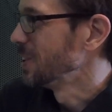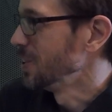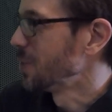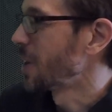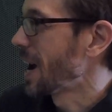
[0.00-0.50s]

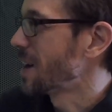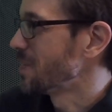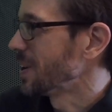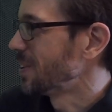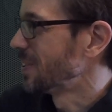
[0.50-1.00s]
you don't
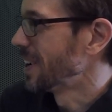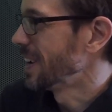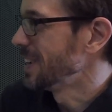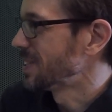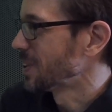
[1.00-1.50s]
have it. Right.
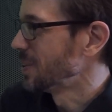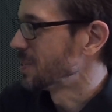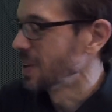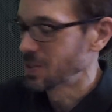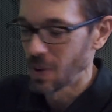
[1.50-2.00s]
Right. So
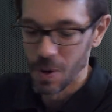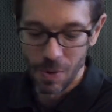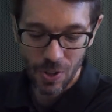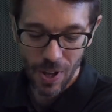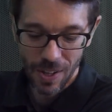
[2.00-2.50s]
it's it's very
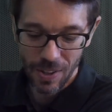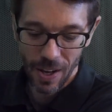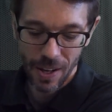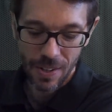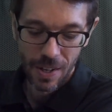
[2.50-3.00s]
much like
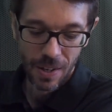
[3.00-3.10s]
that.